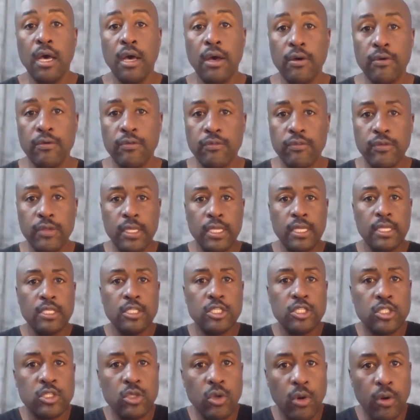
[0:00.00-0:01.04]
of
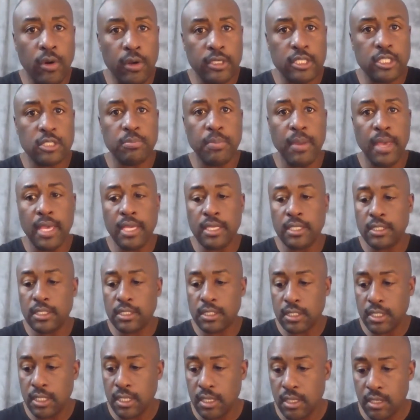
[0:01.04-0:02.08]
storage
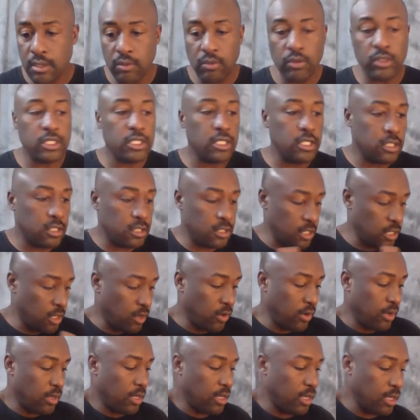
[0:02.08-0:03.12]
space, which
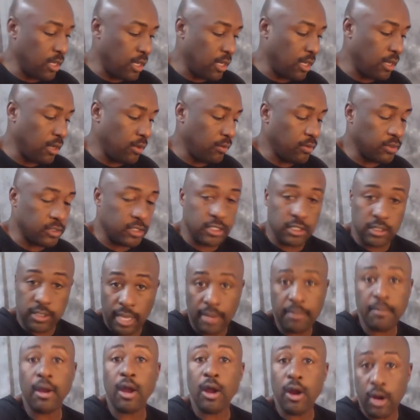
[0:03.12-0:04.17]
is
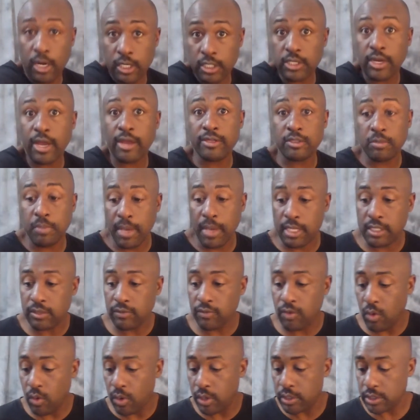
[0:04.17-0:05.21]
like my hard drive
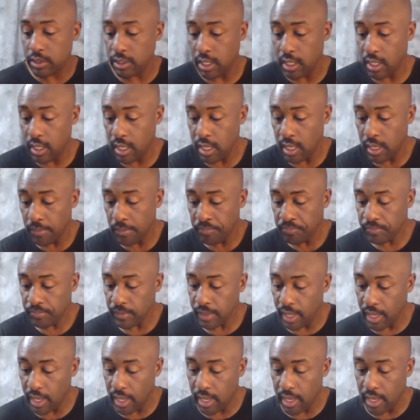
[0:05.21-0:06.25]
space, of course.
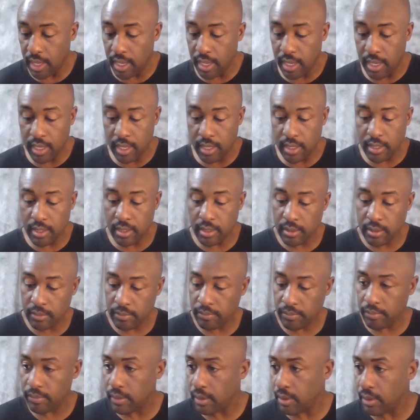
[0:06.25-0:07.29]
And
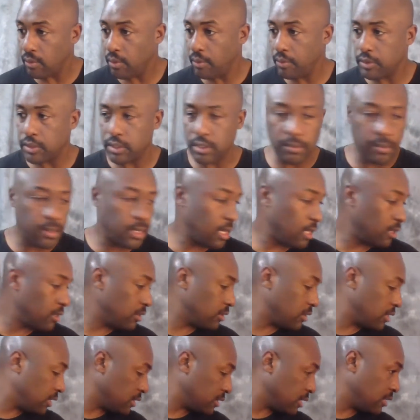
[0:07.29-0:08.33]
what was some of the
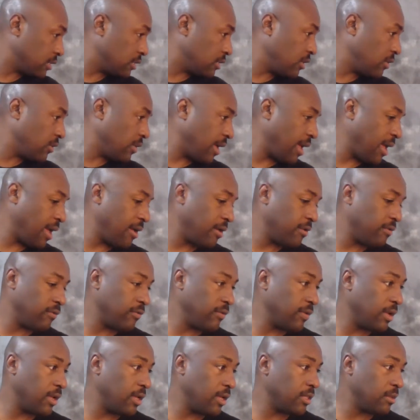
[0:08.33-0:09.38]
other things? I don't
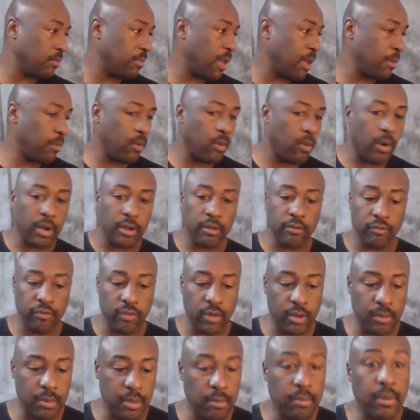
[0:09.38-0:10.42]
have the paperwork
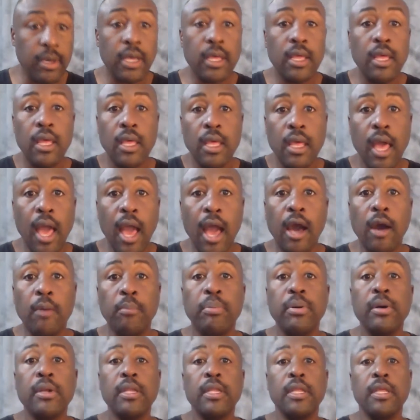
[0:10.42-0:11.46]
in front of me, but
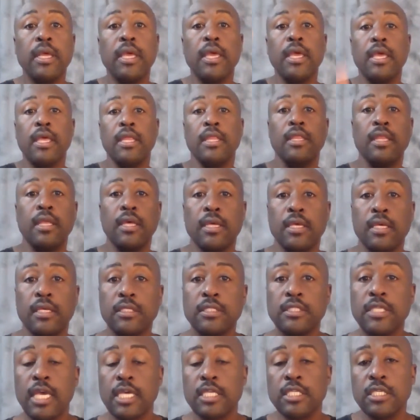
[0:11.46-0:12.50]
I'll put it in
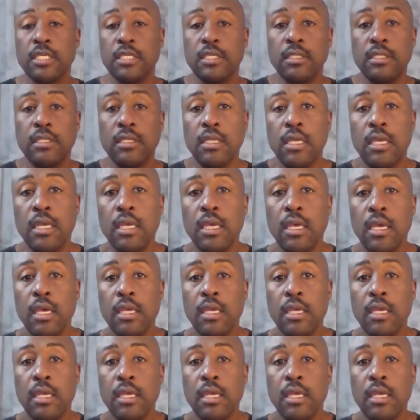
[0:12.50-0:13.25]
the section,